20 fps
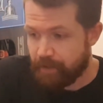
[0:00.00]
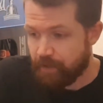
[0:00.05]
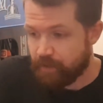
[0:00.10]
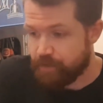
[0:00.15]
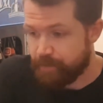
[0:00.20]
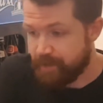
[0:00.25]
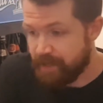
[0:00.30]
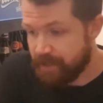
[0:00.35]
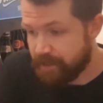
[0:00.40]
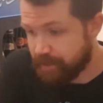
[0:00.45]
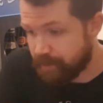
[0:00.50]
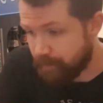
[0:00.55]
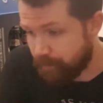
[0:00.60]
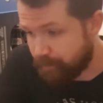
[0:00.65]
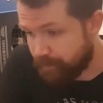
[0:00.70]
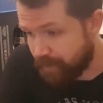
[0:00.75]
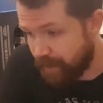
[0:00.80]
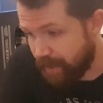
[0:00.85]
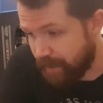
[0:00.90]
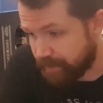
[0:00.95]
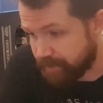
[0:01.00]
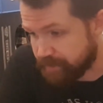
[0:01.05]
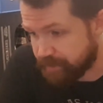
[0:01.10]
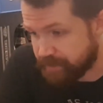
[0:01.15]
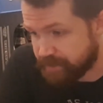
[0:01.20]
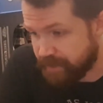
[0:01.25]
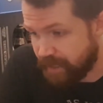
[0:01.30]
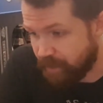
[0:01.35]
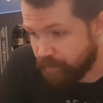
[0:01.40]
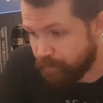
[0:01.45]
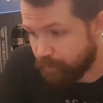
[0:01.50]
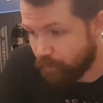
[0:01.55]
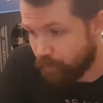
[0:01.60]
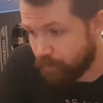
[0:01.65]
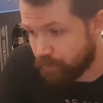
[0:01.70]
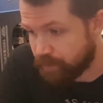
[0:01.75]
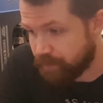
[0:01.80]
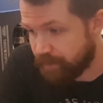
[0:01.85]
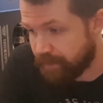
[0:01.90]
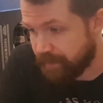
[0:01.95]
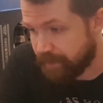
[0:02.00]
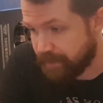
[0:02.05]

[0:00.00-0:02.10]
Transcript: The beer brand Sternburg